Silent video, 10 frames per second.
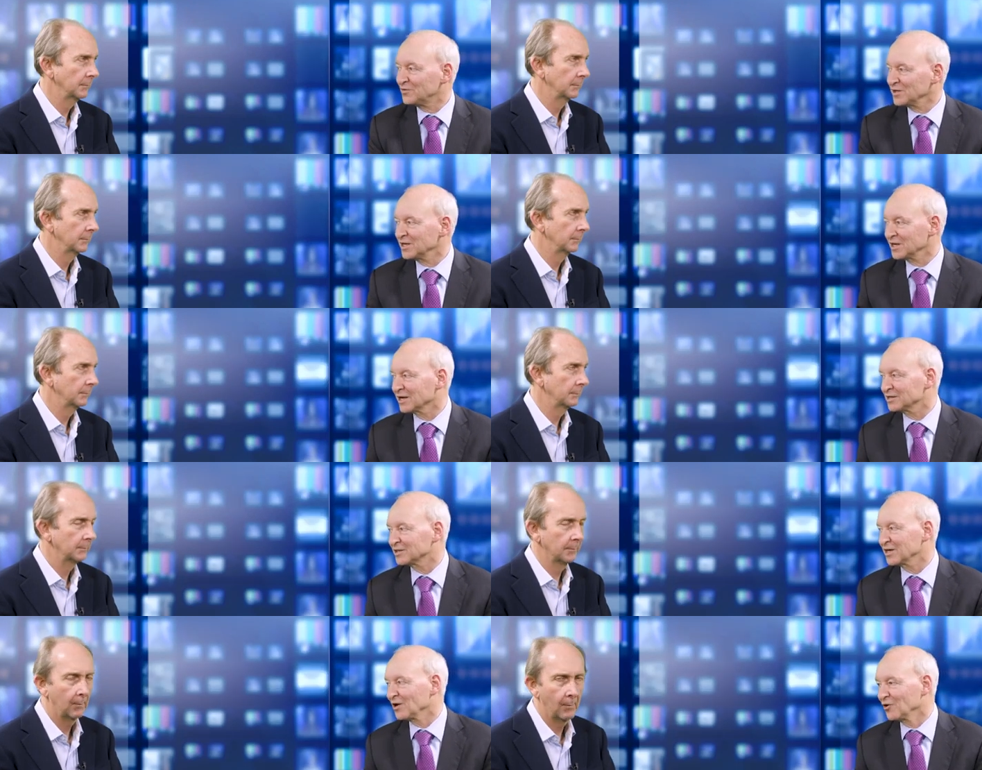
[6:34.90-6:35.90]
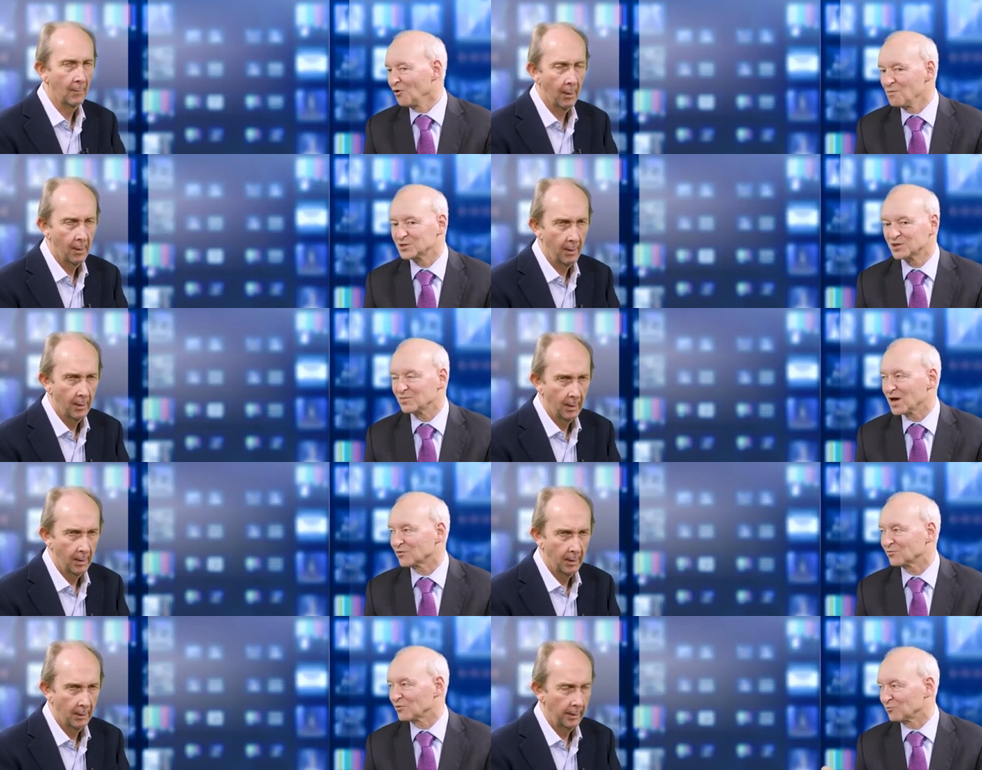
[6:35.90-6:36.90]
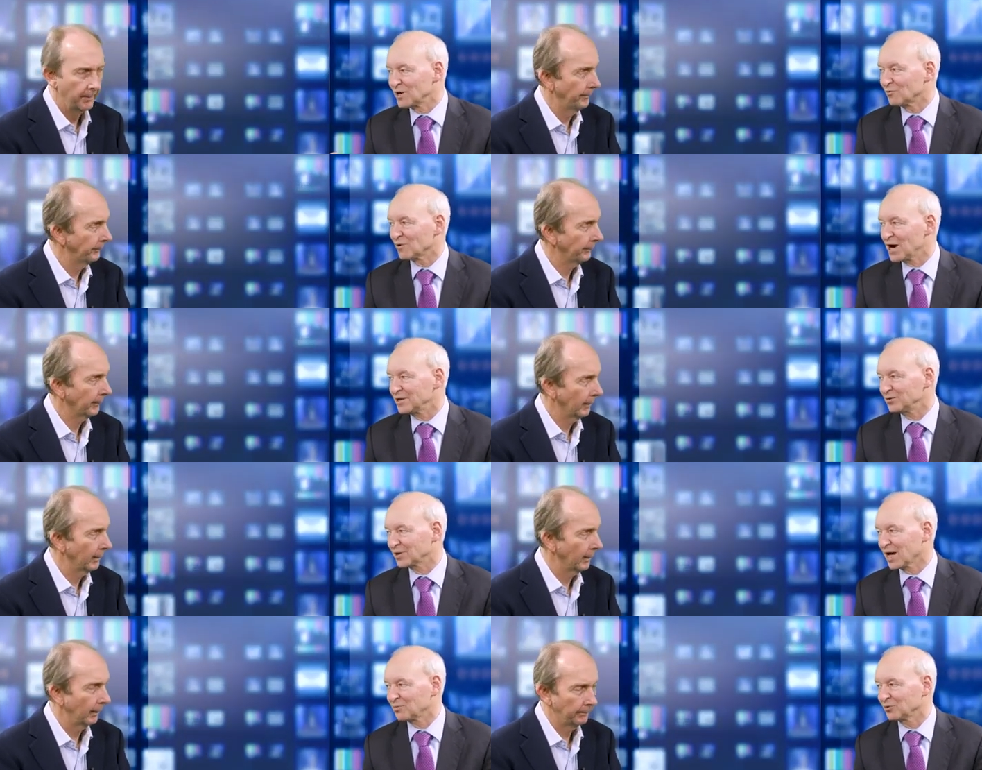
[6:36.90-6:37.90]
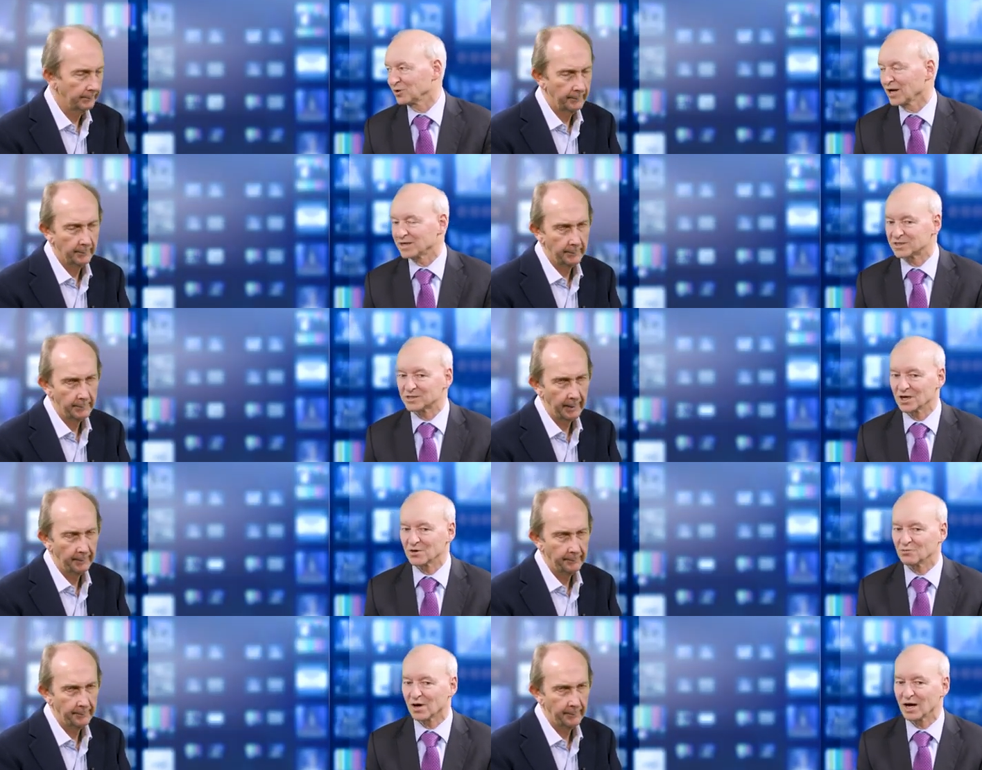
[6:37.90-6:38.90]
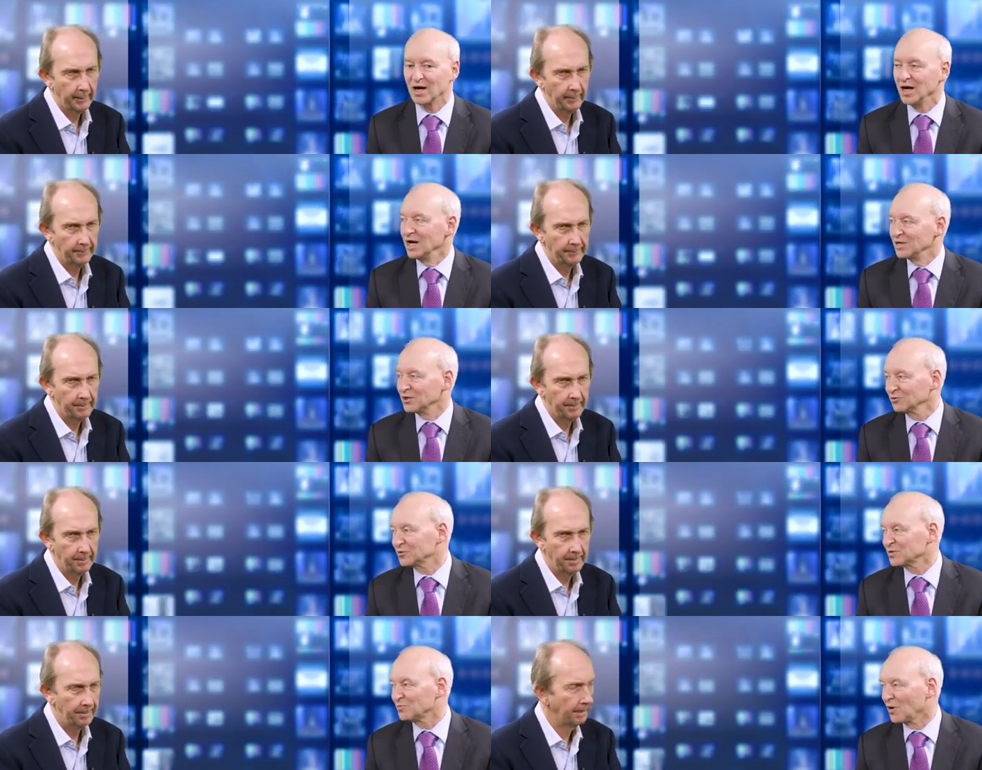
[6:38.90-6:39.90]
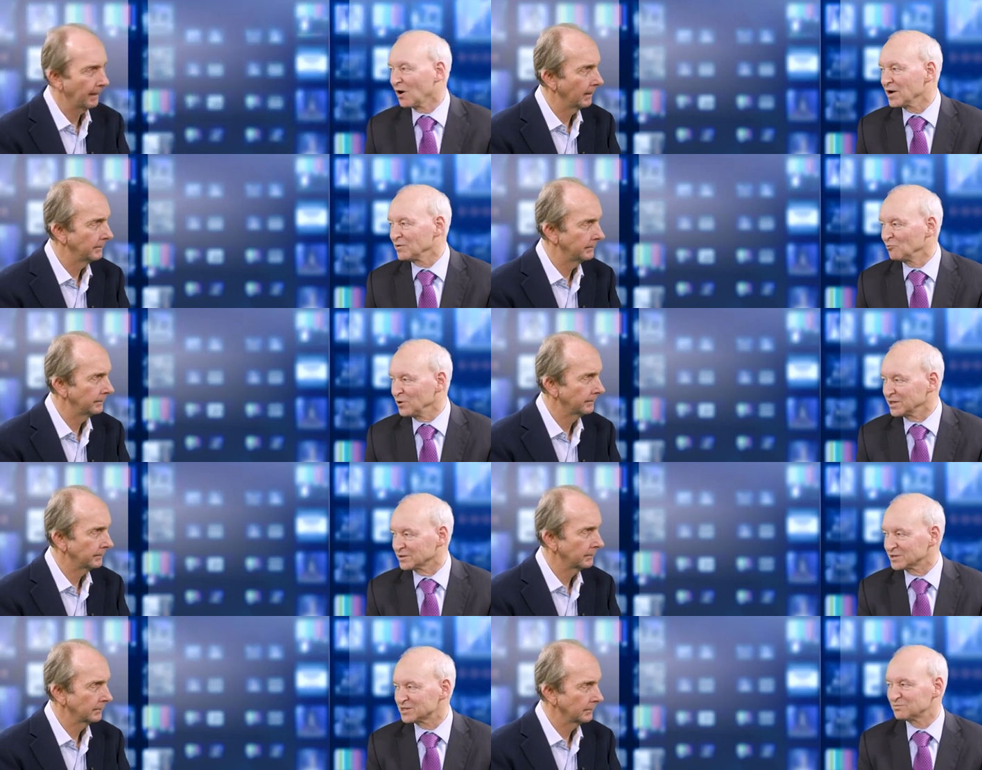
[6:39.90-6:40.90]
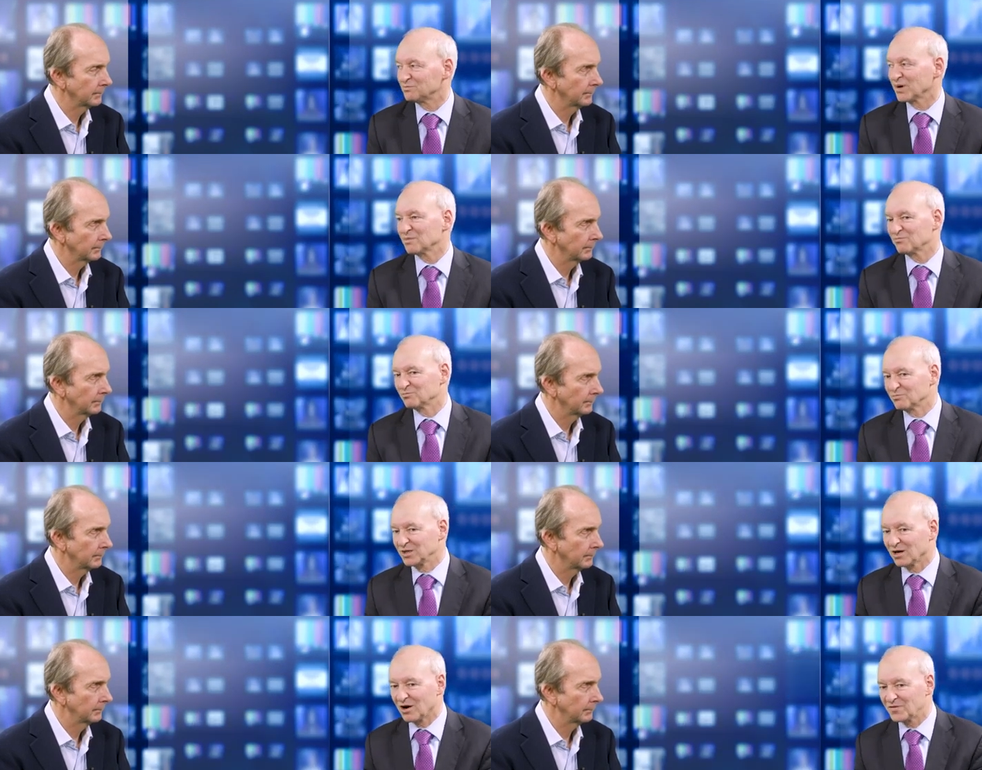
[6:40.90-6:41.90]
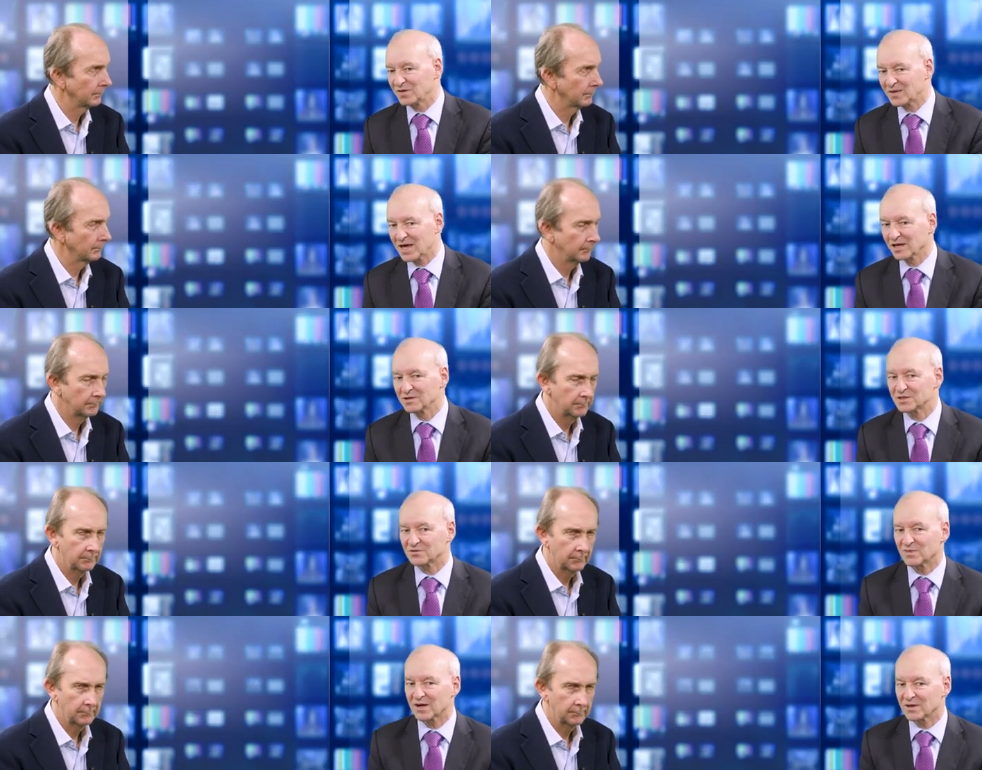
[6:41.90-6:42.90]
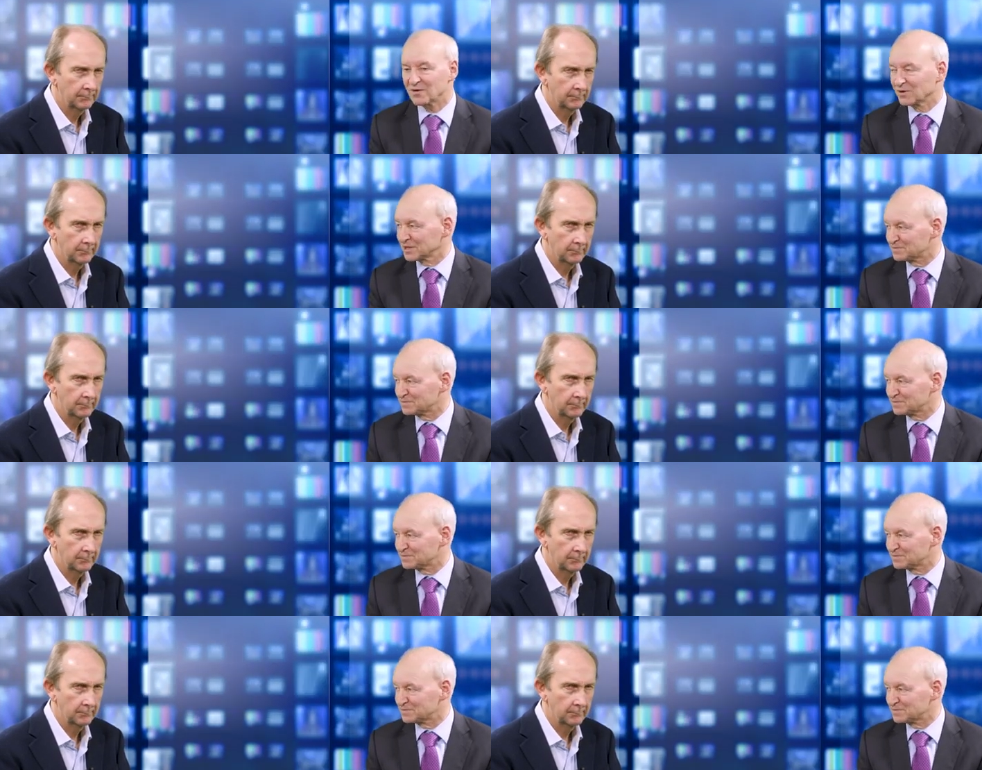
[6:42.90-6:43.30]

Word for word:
Speaker 1: think you're going to see an enormous amount of re-rating or capital gains. So yeah. uh, Telstra's a buy in weakness, but you know, I think the analysts about everyone